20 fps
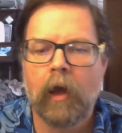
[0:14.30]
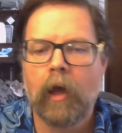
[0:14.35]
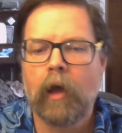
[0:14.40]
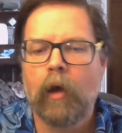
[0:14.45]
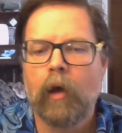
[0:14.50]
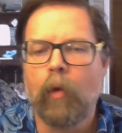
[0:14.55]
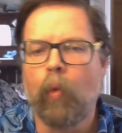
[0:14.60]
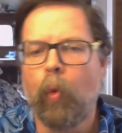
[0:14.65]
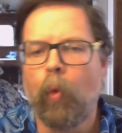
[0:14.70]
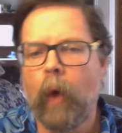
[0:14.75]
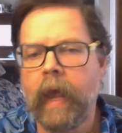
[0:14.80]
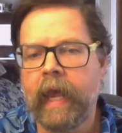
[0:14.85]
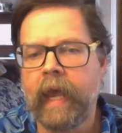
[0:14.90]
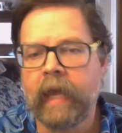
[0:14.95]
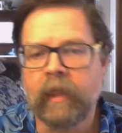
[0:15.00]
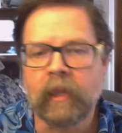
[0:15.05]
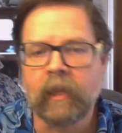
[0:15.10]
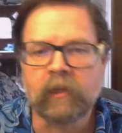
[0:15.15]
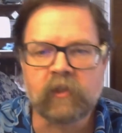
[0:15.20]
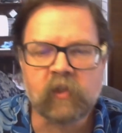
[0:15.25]
We
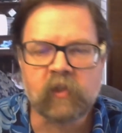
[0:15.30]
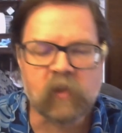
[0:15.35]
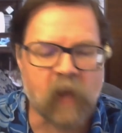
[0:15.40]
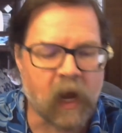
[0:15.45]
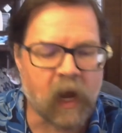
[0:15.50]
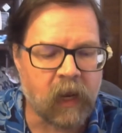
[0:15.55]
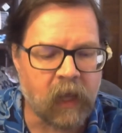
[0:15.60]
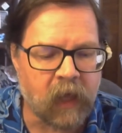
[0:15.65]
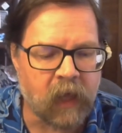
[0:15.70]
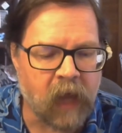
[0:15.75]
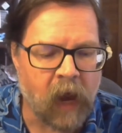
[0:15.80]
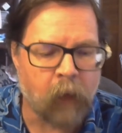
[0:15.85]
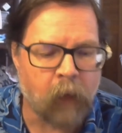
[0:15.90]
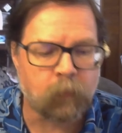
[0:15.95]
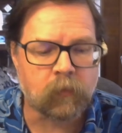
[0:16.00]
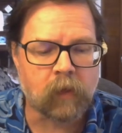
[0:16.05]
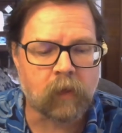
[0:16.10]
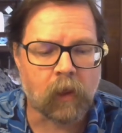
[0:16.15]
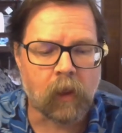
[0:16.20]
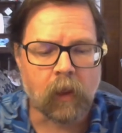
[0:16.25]
in the study come
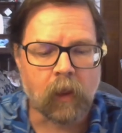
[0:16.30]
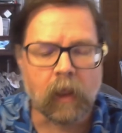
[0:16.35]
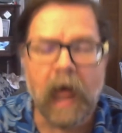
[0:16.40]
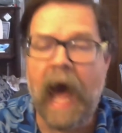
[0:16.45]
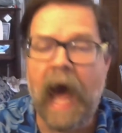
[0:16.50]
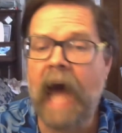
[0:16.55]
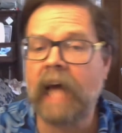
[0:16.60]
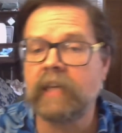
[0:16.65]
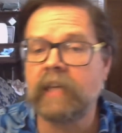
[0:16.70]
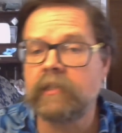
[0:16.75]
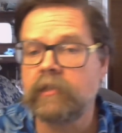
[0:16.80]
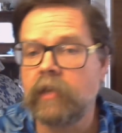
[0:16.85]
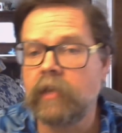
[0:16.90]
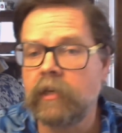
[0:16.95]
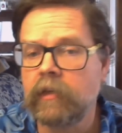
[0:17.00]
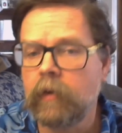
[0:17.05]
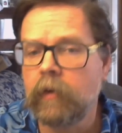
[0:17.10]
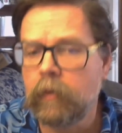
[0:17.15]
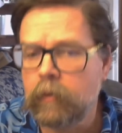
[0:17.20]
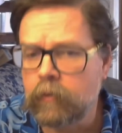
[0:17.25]
to the last,
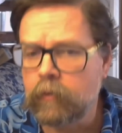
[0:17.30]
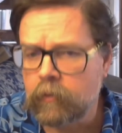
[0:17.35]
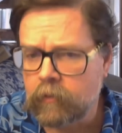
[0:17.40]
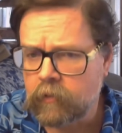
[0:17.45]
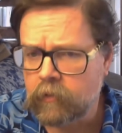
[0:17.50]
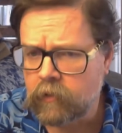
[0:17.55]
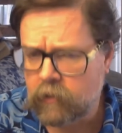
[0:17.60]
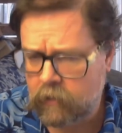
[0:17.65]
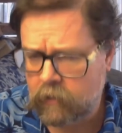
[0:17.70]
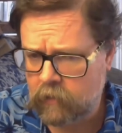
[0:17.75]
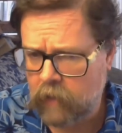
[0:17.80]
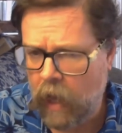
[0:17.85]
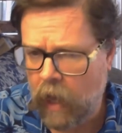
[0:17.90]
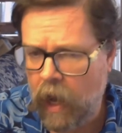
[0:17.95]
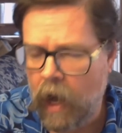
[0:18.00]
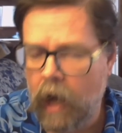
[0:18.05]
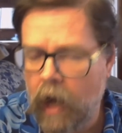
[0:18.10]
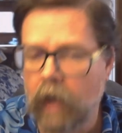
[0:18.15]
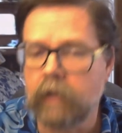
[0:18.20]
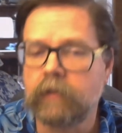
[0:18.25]

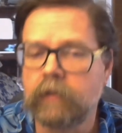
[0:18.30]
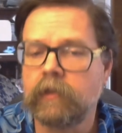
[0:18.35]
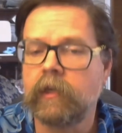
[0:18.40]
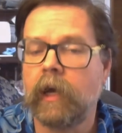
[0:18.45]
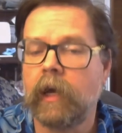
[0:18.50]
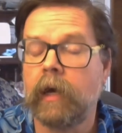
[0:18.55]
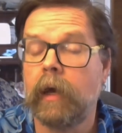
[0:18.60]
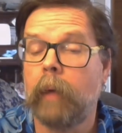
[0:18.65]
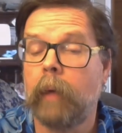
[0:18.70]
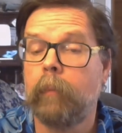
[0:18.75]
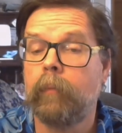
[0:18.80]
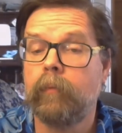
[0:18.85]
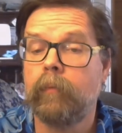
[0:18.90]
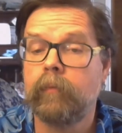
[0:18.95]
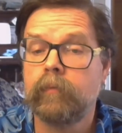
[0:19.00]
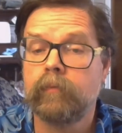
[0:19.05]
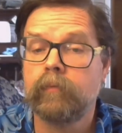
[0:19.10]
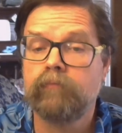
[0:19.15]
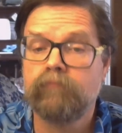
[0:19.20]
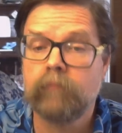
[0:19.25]
uh, stu
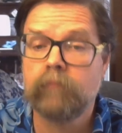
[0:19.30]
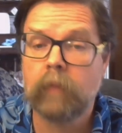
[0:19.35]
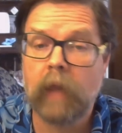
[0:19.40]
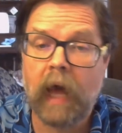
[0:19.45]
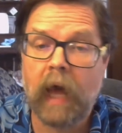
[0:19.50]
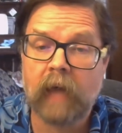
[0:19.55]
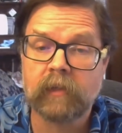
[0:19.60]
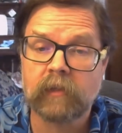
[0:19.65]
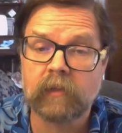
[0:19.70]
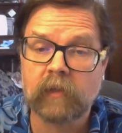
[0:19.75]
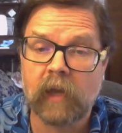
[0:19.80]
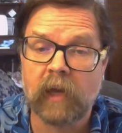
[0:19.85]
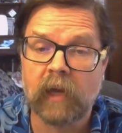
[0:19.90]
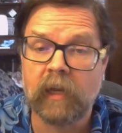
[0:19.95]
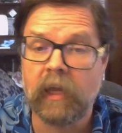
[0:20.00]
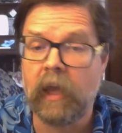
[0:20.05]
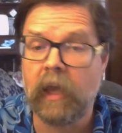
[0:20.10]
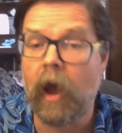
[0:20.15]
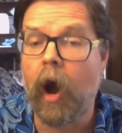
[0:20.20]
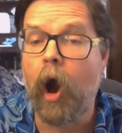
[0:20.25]
last
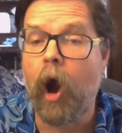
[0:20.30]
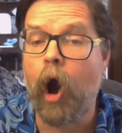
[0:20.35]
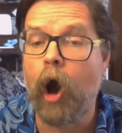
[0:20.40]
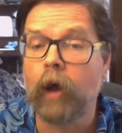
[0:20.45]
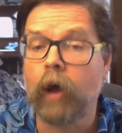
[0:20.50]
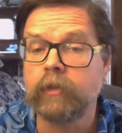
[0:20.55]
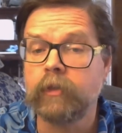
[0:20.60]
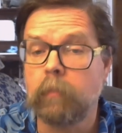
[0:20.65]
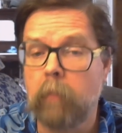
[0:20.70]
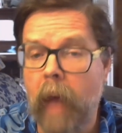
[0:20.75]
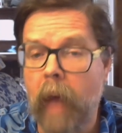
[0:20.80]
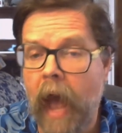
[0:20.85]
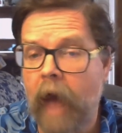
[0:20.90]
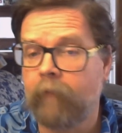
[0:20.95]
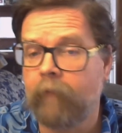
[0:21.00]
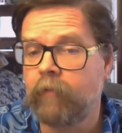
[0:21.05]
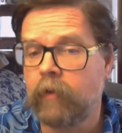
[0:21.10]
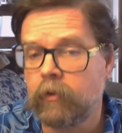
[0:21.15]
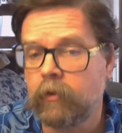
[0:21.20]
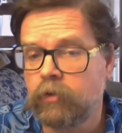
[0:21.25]
study on
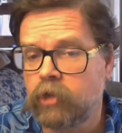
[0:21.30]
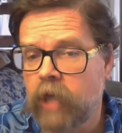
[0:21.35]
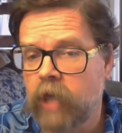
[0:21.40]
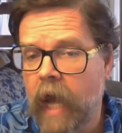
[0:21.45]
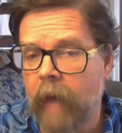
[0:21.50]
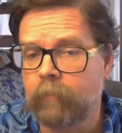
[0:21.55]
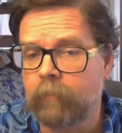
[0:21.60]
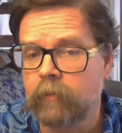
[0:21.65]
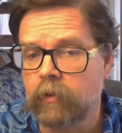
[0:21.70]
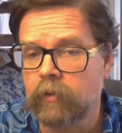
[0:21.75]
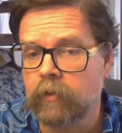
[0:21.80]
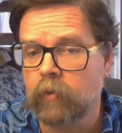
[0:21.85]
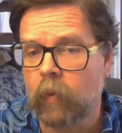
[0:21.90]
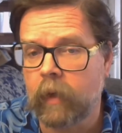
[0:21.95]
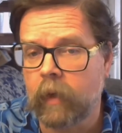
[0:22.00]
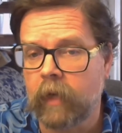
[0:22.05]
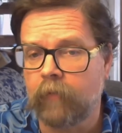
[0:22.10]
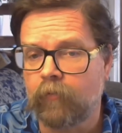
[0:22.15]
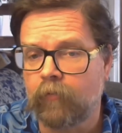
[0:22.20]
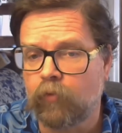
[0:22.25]
Matthew chapter
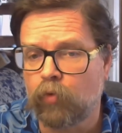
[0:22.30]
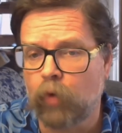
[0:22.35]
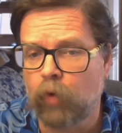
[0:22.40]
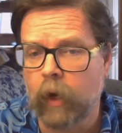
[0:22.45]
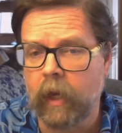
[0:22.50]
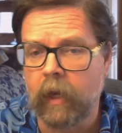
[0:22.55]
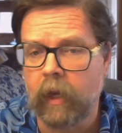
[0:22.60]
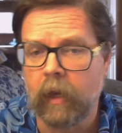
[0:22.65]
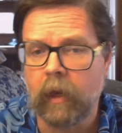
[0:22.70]
23.